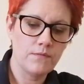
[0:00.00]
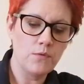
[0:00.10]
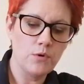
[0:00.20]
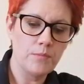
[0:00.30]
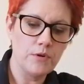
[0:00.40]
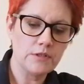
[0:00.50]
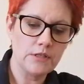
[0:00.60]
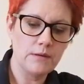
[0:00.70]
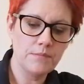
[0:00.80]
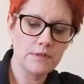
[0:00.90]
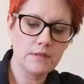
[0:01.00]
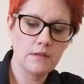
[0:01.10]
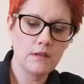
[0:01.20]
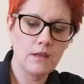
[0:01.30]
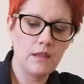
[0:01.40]
4 ball shapes.
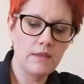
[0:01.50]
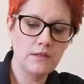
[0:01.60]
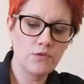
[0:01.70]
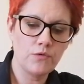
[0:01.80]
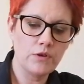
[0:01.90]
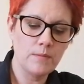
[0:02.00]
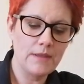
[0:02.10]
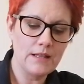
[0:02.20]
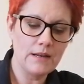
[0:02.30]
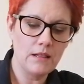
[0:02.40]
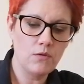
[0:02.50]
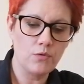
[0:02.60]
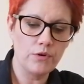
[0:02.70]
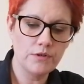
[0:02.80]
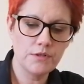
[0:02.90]
And these are going to be the little
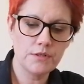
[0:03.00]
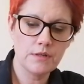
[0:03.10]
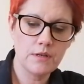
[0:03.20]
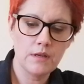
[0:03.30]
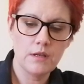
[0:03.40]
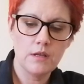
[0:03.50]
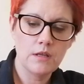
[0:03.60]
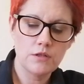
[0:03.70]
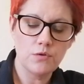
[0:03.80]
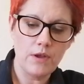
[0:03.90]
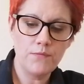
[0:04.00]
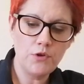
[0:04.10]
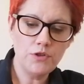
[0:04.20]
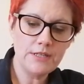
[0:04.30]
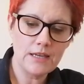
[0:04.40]
horns. So if
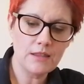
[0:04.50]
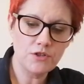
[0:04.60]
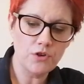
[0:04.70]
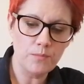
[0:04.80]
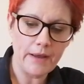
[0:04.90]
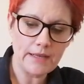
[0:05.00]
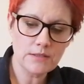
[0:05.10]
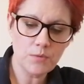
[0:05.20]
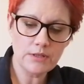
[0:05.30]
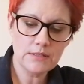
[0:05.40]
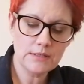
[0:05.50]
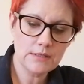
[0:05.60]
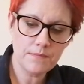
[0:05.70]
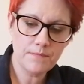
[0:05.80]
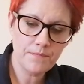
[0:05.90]
you take the 2 biggest
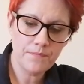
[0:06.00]
ones,